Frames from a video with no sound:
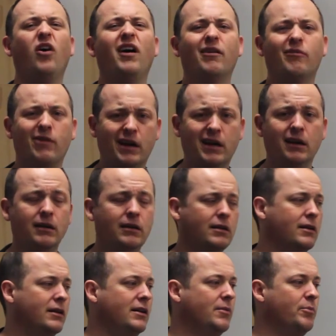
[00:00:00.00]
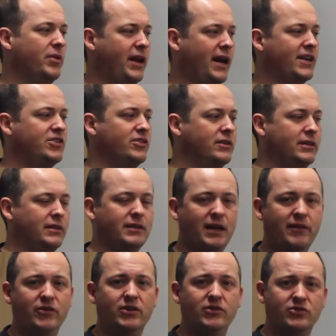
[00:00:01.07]
well, I reckon, but
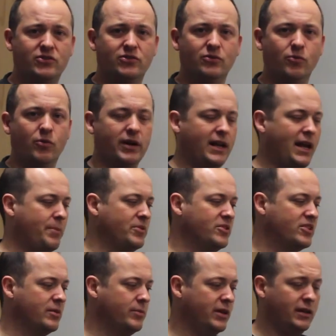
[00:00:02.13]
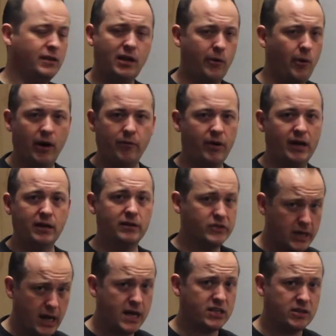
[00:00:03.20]
actually evidence to what it happens to be. No, I
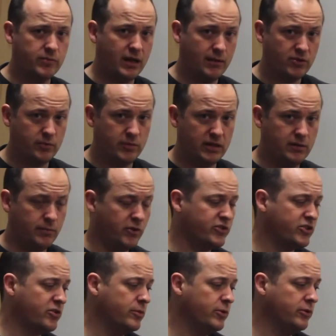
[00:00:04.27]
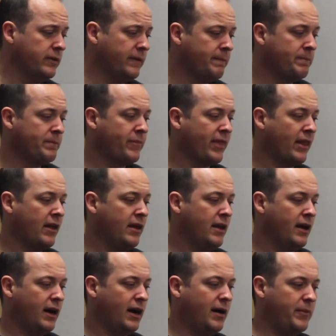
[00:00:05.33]
reckon, so it has to be able to be demonstrable.
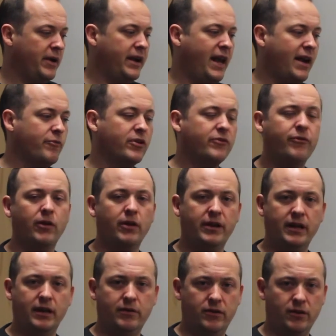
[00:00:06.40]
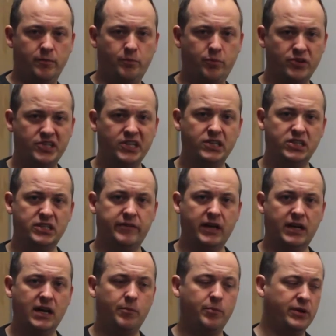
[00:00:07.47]
And have we followed out the
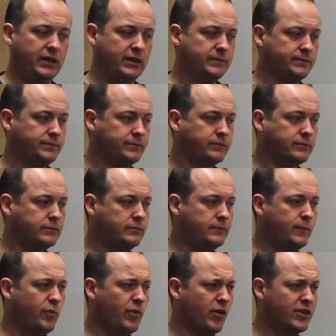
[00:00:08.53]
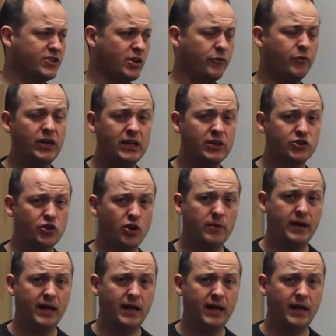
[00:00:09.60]
procedures of our company? All right, so if we need to